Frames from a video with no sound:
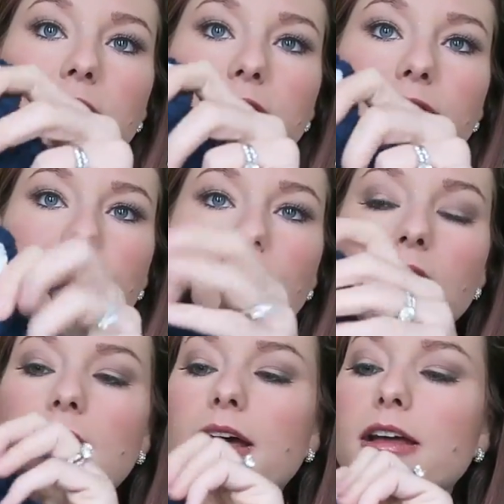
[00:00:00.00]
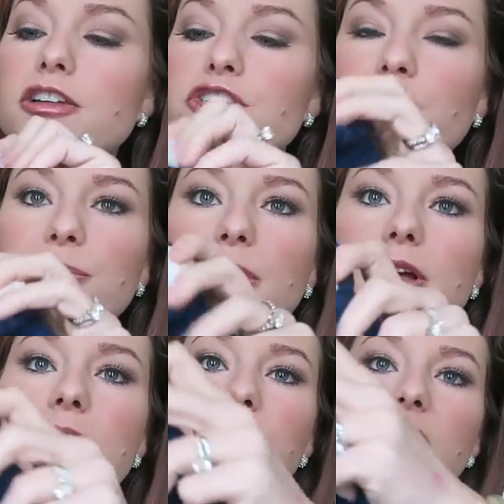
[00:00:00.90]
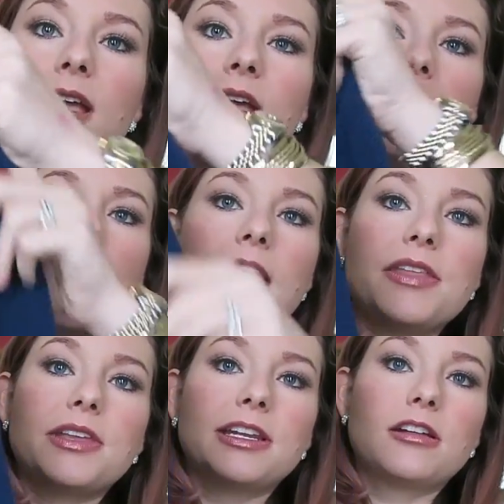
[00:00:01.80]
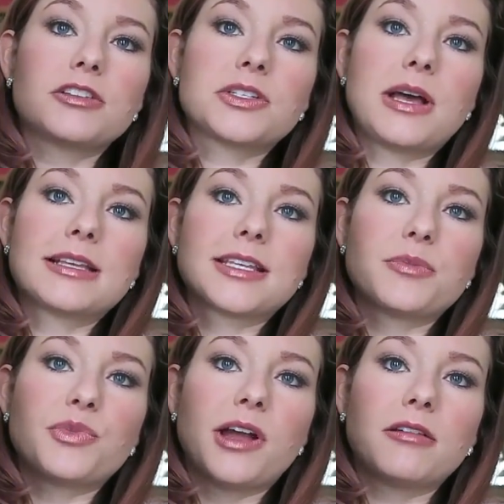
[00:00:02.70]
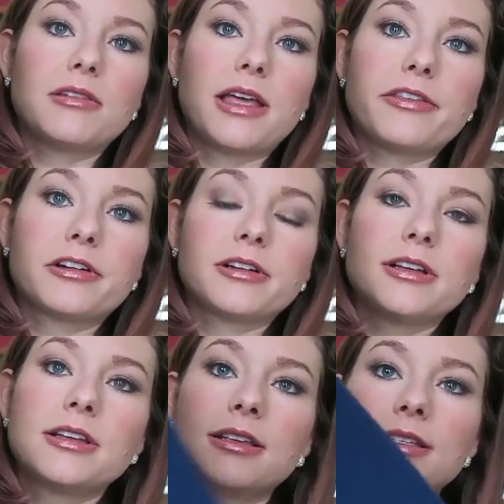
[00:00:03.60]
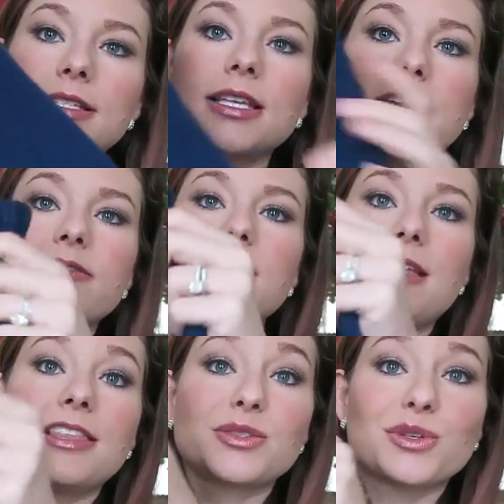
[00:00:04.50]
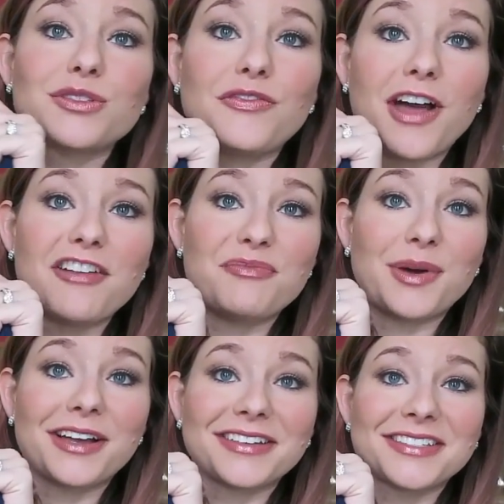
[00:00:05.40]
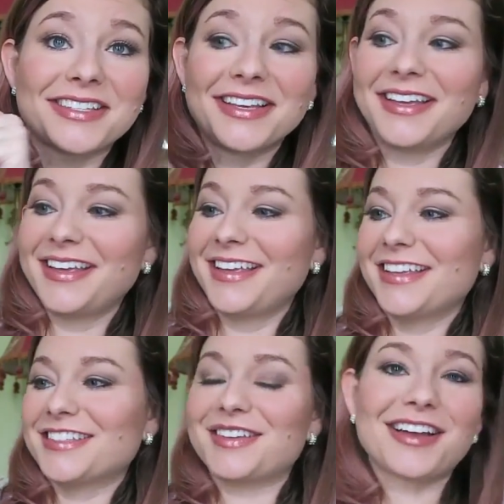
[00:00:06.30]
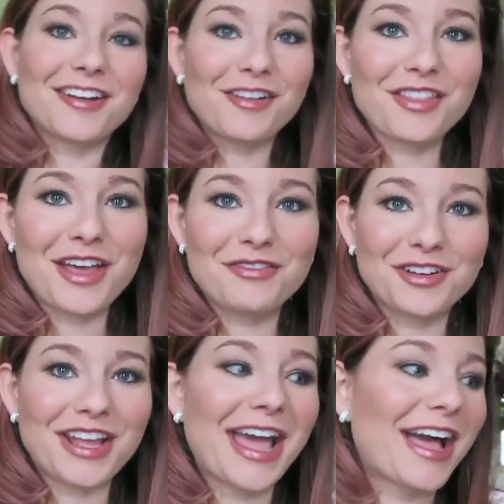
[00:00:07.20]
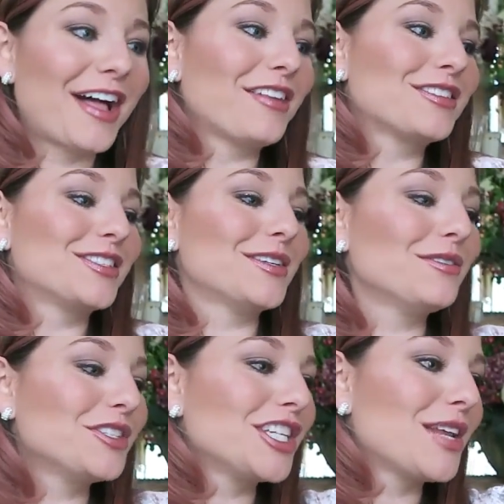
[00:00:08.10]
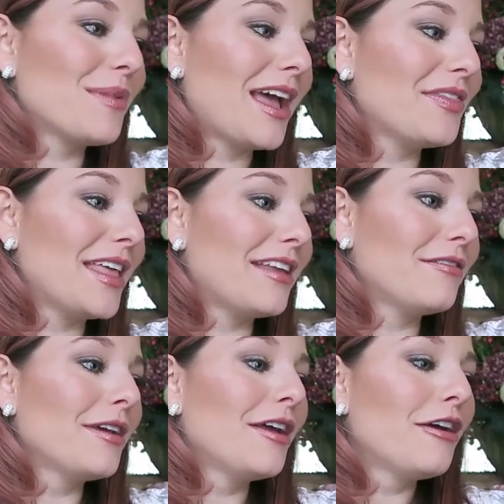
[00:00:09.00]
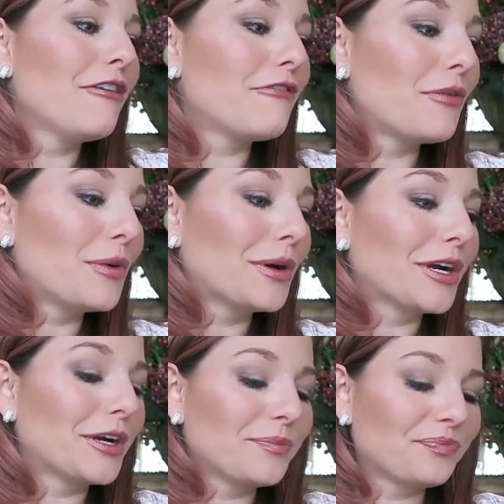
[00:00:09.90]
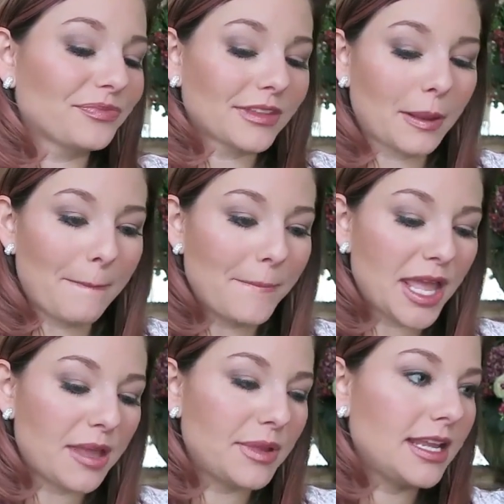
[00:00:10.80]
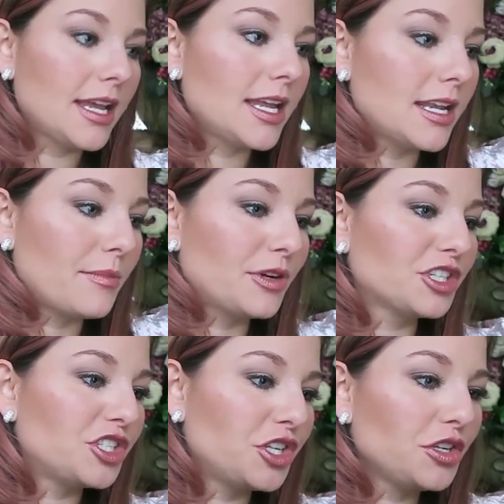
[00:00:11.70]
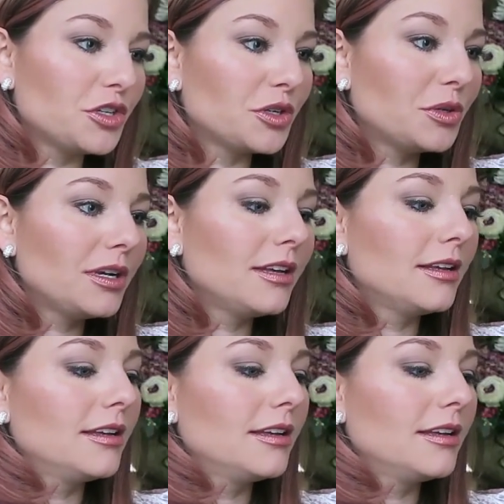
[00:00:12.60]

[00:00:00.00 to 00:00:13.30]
the like Sherpa. And then it also has like brown leather sleeves. And this was $5. So I got all that for Cal, so cheap. And then for baby number two,